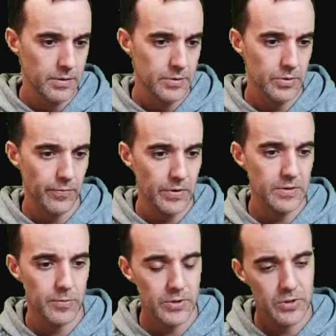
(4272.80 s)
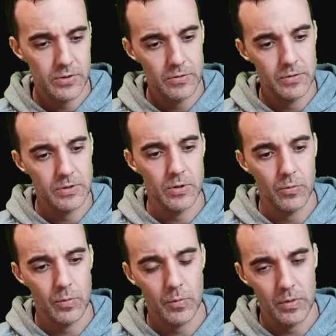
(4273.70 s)
So if we switch to,
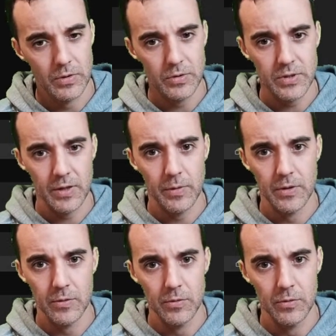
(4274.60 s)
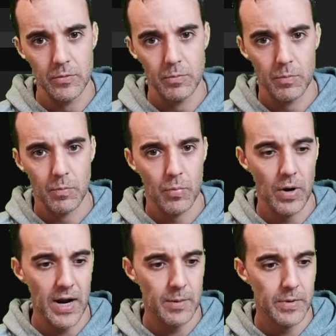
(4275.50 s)
so it looks like we do
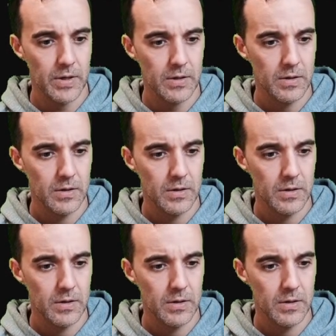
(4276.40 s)
pragma